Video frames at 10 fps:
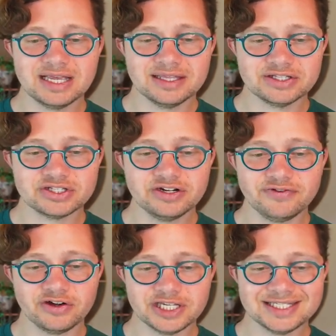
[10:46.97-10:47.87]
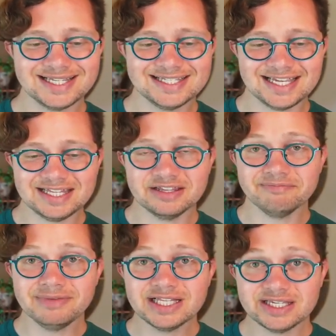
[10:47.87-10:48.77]
that serve audiences in the
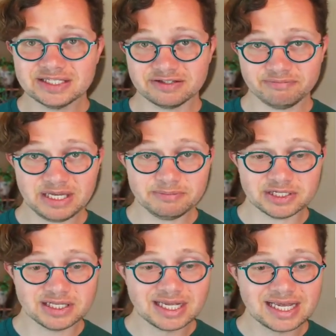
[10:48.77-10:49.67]
millions of people,